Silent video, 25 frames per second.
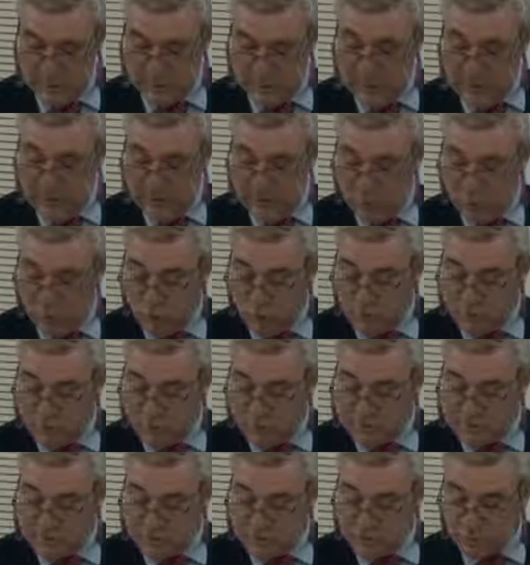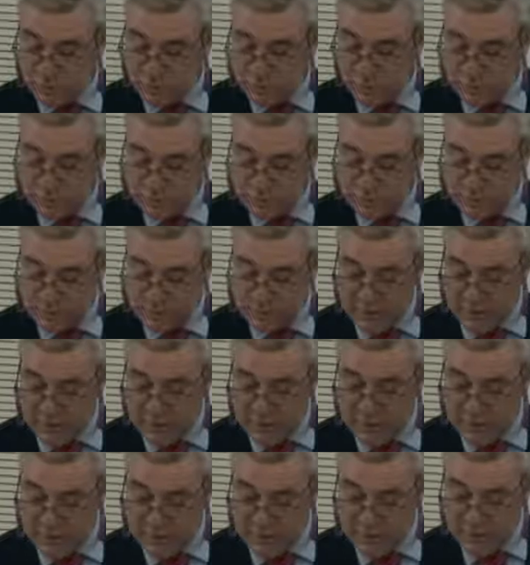They have organized and supported other
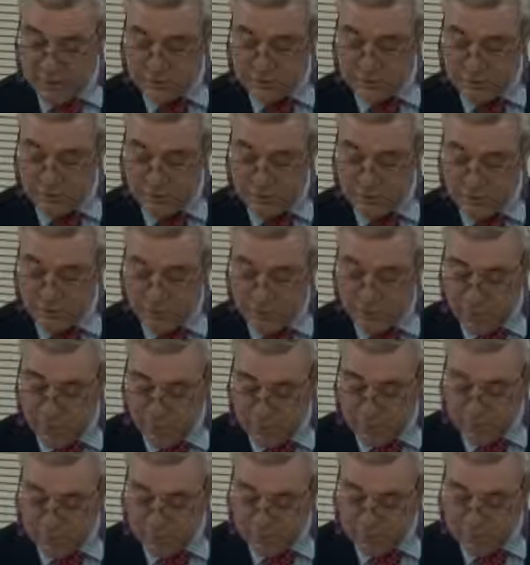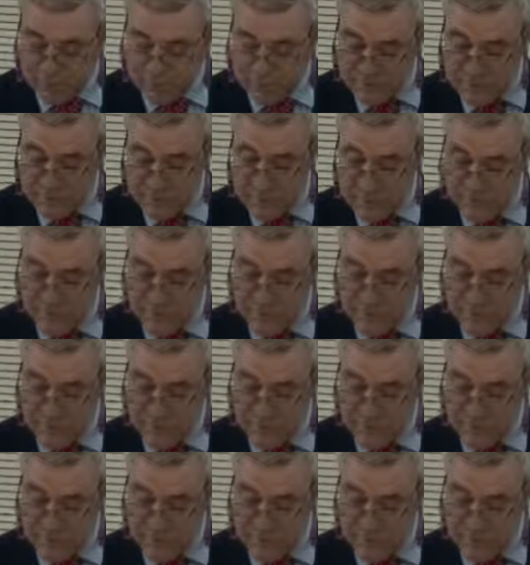cultural development programs,